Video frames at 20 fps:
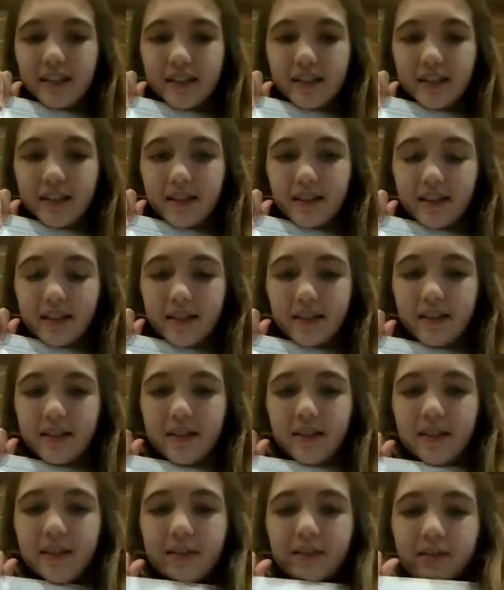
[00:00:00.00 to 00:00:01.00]

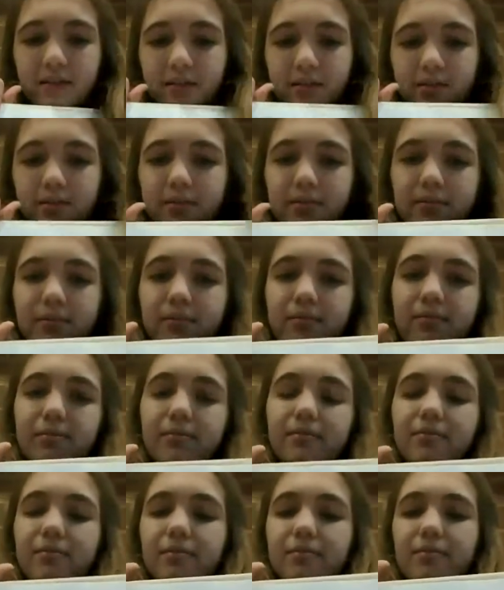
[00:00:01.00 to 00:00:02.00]

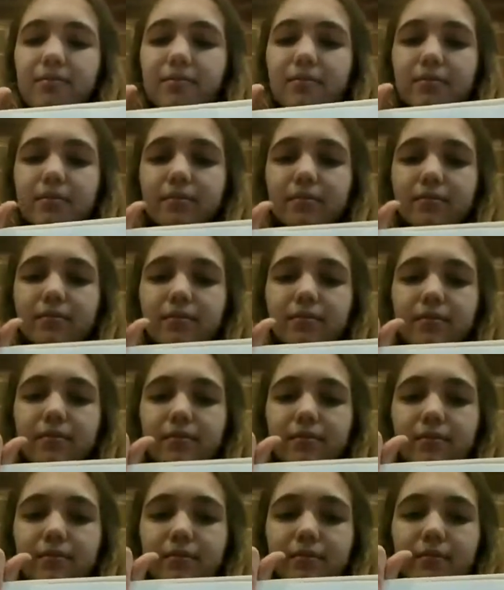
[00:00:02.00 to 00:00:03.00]

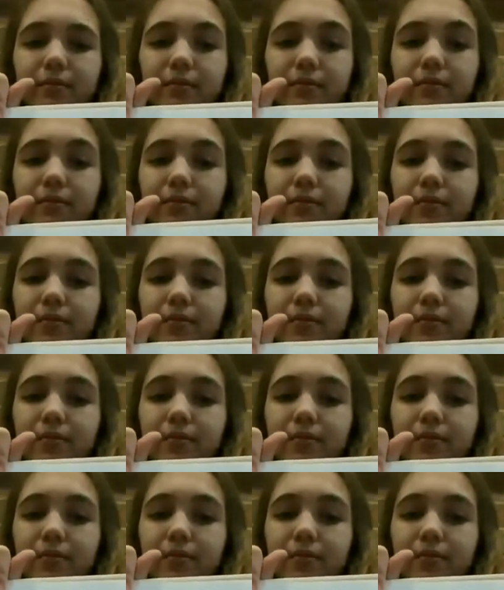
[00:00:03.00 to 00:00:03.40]
(no one is talking)